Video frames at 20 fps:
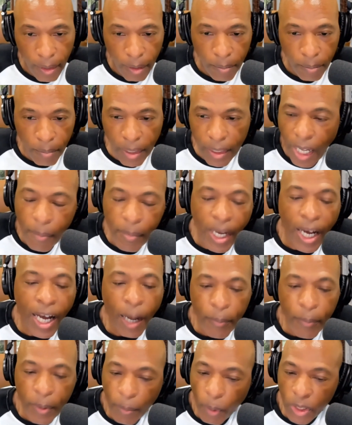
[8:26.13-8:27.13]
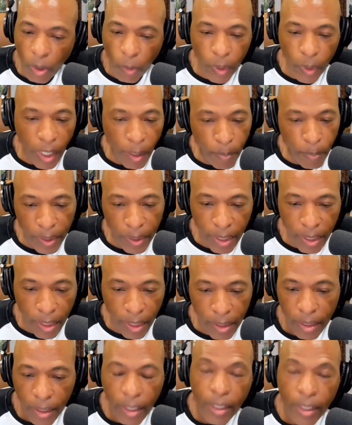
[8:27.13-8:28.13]
Because I'm happy about how we are playing.
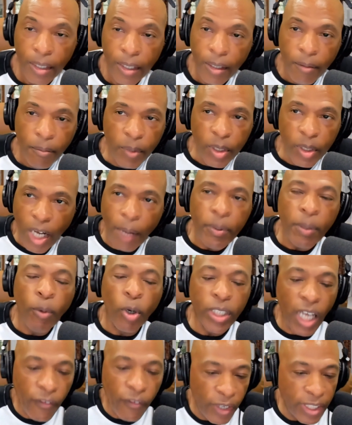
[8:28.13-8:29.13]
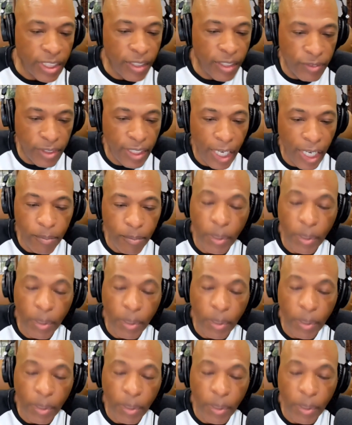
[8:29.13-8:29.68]
I'm not happy about the offensive side,